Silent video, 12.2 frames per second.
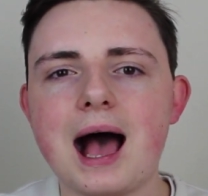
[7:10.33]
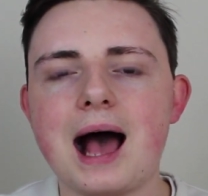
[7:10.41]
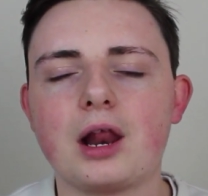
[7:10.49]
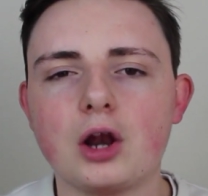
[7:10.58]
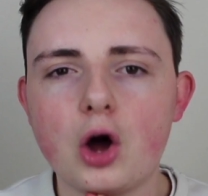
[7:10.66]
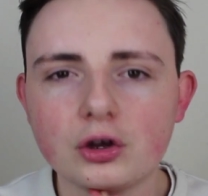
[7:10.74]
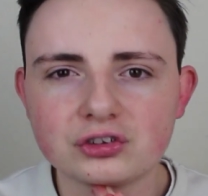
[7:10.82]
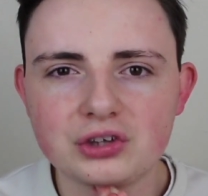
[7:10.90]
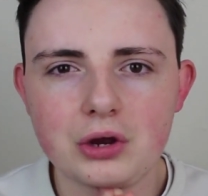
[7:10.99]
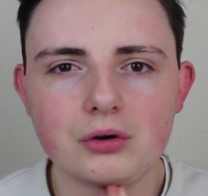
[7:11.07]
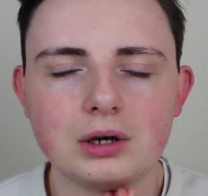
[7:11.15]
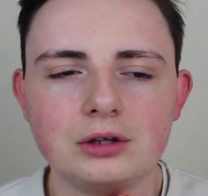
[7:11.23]
And a lot of
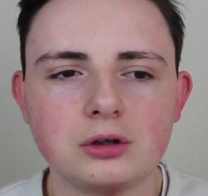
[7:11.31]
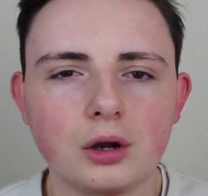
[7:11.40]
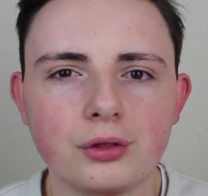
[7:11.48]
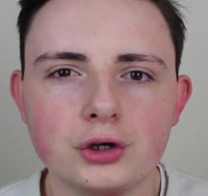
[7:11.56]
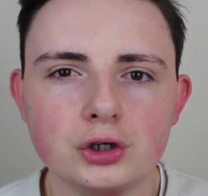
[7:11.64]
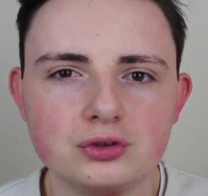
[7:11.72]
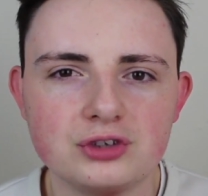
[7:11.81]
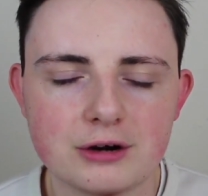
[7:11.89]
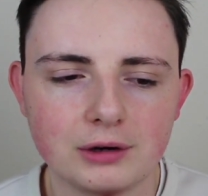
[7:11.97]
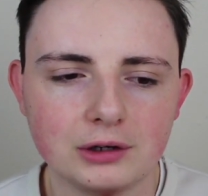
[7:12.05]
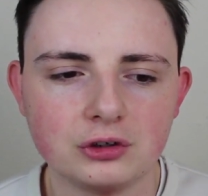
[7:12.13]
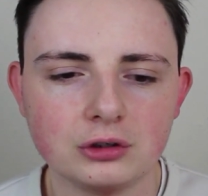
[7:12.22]
series, a lot of the new
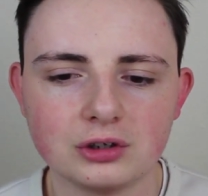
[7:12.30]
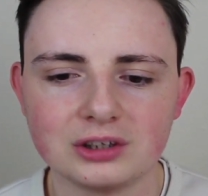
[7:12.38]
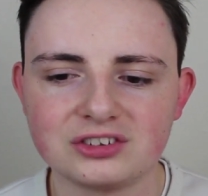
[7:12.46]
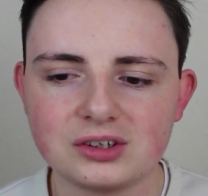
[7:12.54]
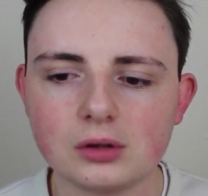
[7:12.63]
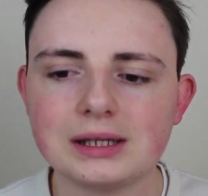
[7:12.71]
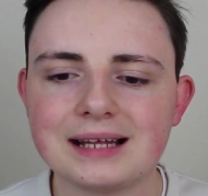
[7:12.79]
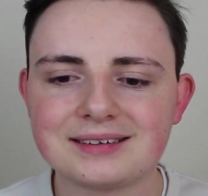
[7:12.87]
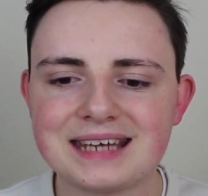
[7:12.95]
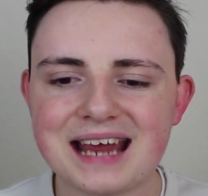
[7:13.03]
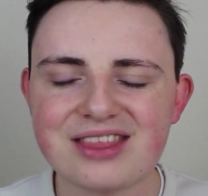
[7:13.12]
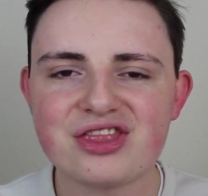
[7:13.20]
generations are still yet
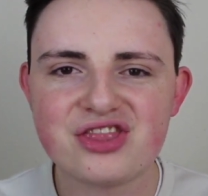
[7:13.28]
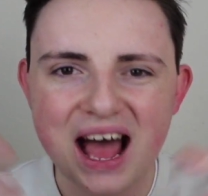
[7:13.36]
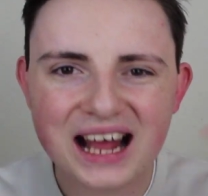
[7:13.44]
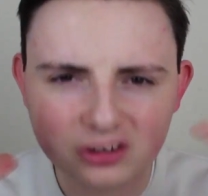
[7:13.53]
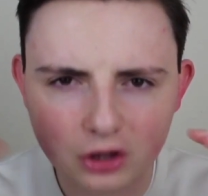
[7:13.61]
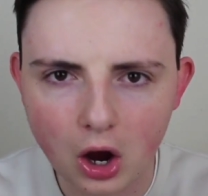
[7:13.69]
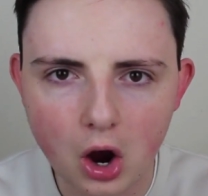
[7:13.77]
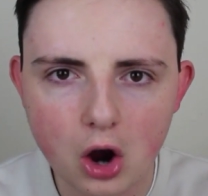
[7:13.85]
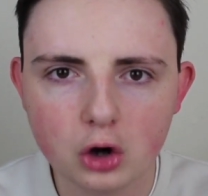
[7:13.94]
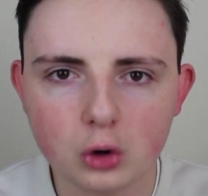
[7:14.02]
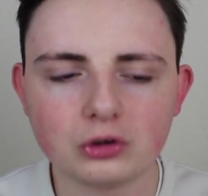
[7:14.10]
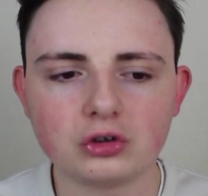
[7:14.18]
to get that
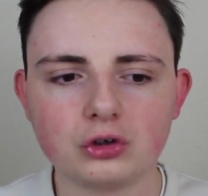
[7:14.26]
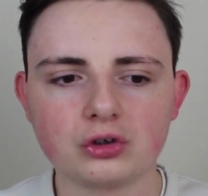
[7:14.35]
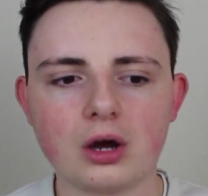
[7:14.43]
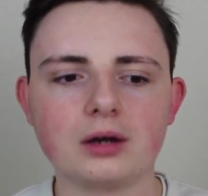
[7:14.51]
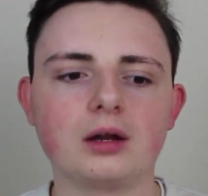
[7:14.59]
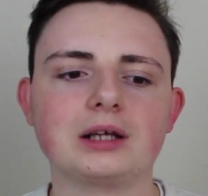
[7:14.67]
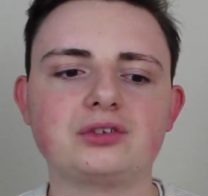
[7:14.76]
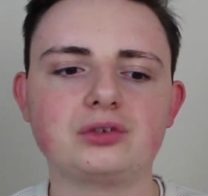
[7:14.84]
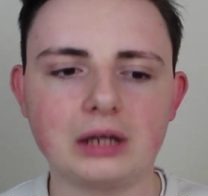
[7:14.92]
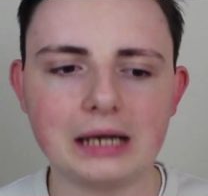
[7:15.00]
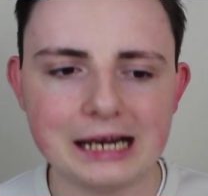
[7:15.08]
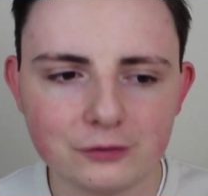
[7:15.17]
arc, which just kind of like
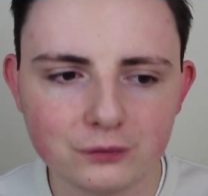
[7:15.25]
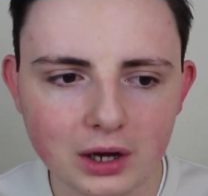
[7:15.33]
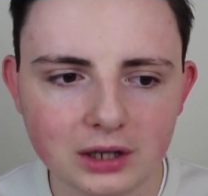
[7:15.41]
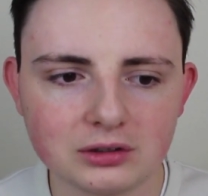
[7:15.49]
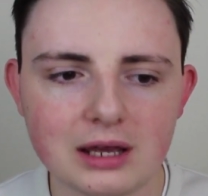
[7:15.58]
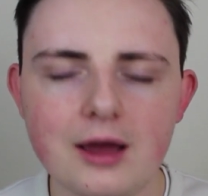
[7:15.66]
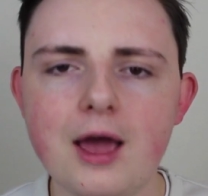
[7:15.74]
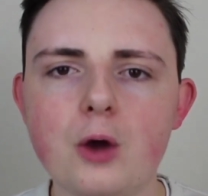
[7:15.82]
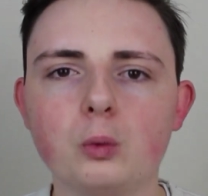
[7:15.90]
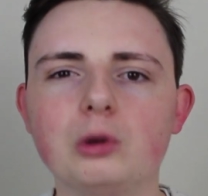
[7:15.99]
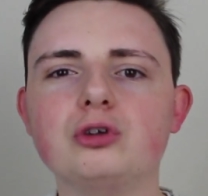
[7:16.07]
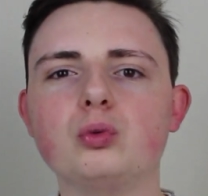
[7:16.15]
solidifies it,
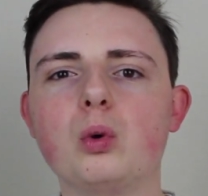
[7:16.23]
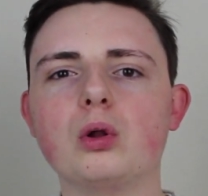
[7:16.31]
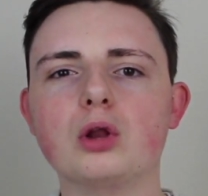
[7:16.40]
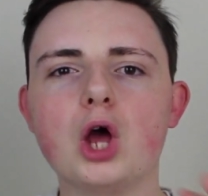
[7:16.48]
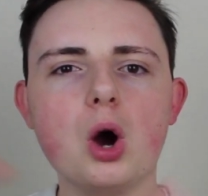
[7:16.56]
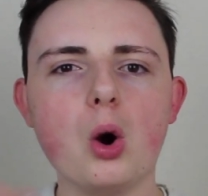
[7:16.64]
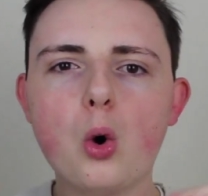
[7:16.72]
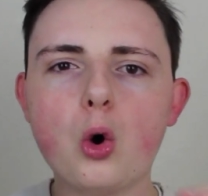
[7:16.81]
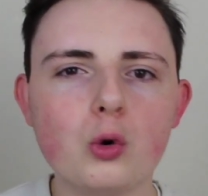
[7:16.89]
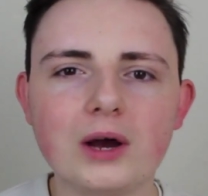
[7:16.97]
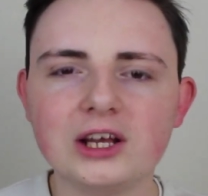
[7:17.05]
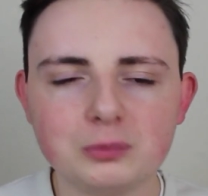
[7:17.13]
which we'll
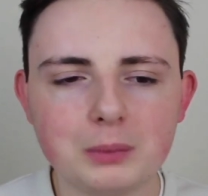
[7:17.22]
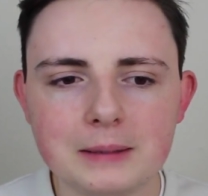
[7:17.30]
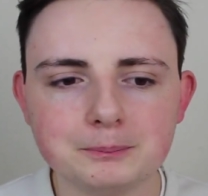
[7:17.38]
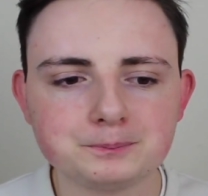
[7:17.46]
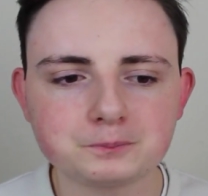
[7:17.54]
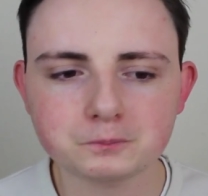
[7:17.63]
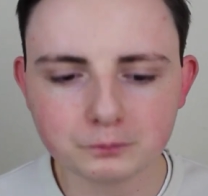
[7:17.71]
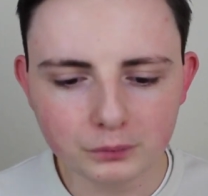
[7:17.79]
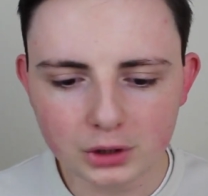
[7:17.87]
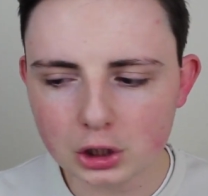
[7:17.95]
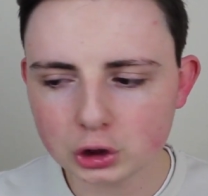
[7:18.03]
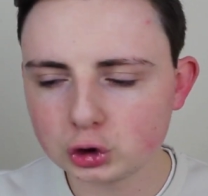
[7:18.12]
always be
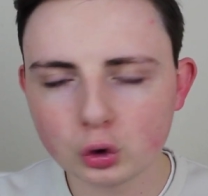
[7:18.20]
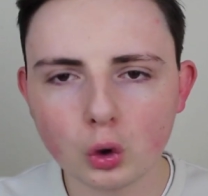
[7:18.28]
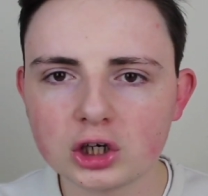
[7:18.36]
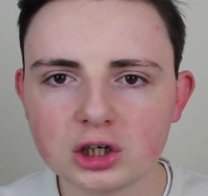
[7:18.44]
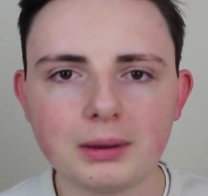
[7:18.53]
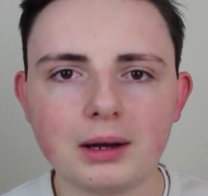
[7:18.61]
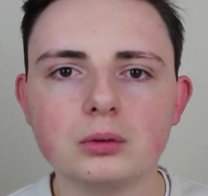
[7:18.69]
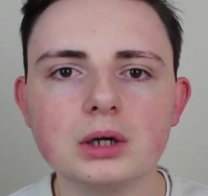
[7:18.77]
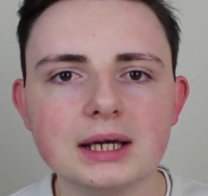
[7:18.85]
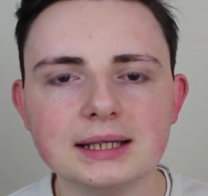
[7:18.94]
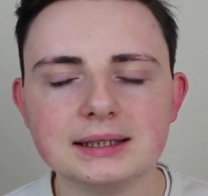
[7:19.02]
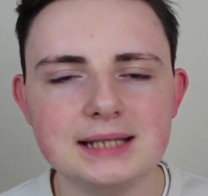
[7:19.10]
talking about
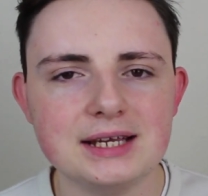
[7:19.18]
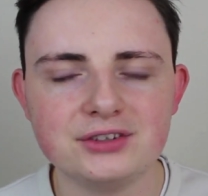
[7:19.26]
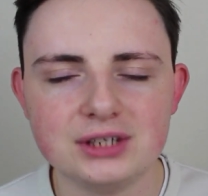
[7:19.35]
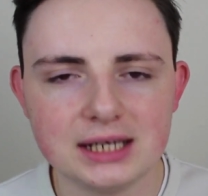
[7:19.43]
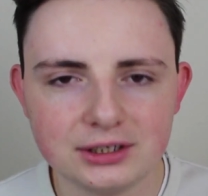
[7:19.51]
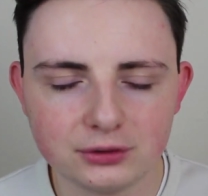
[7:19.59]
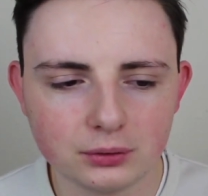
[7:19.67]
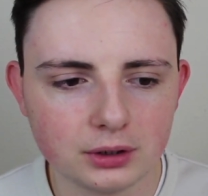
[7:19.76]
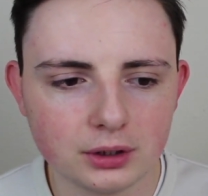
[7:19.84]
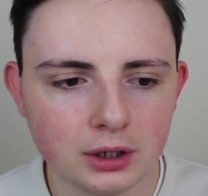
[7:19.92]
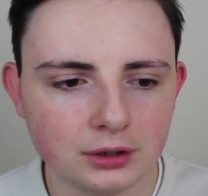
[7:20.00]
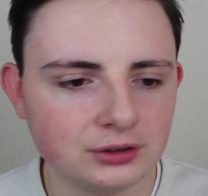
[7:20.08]
years and years
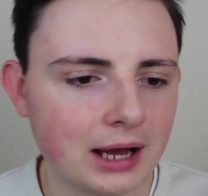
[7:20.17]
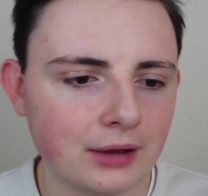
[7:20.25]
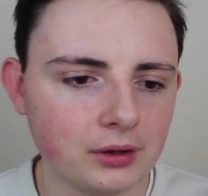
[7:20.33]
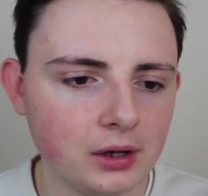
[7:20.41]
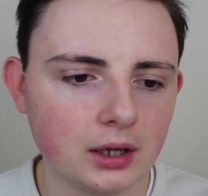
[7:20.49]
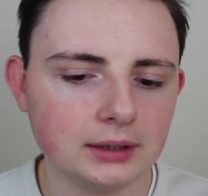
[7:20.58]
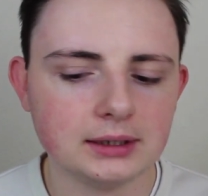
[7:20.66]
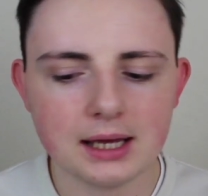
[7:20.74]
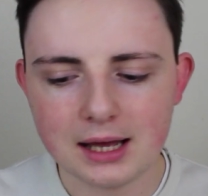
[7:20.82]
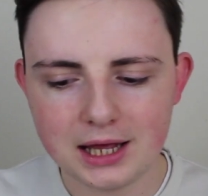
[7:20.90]
down the line.